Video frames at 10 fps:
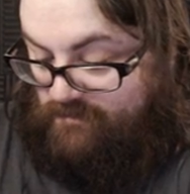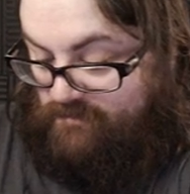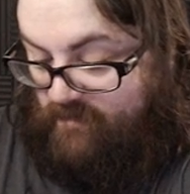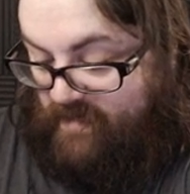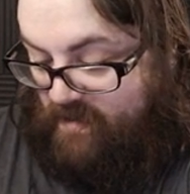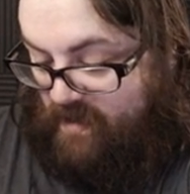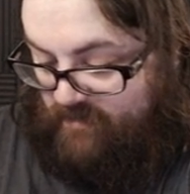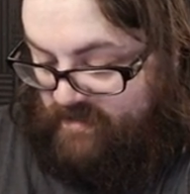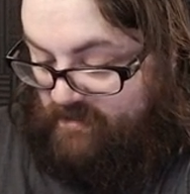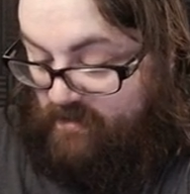Better not
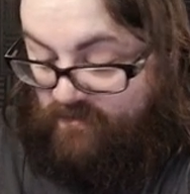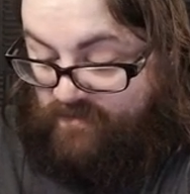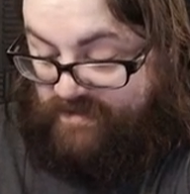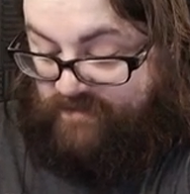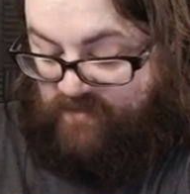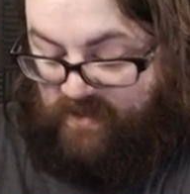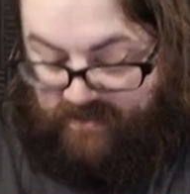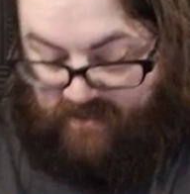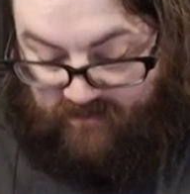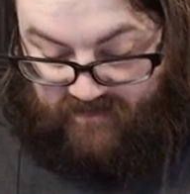be. Of course, you're probably
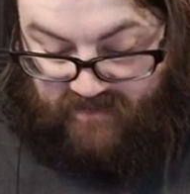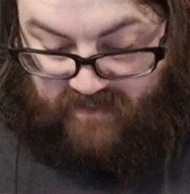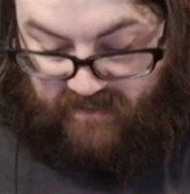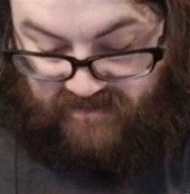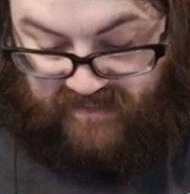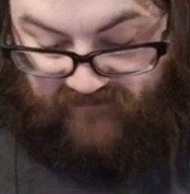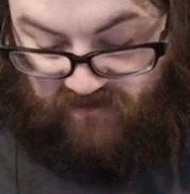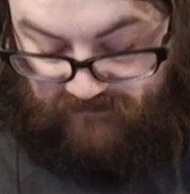not, but let's have a look.